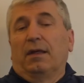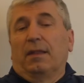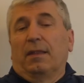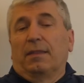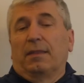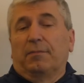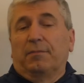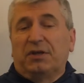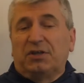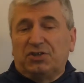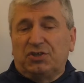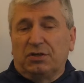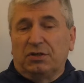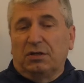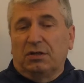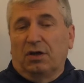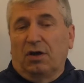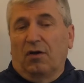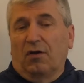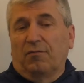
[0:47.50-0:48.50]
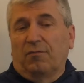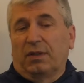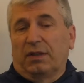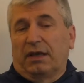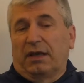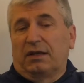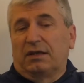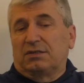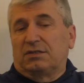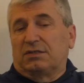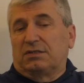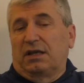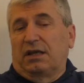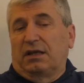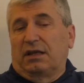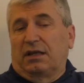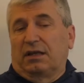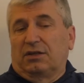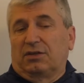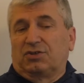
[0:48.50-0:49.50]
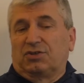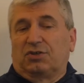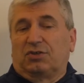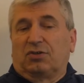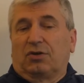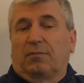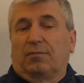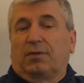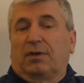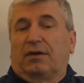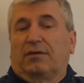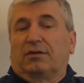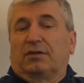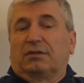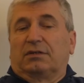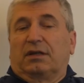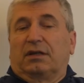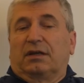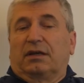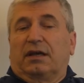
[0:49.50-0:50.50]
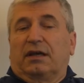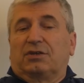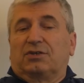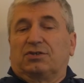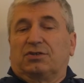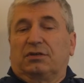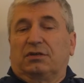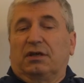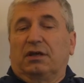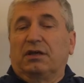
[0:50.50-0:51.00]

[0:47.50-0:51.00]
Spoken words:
The mission of Bulgaria's state energy top-level delegation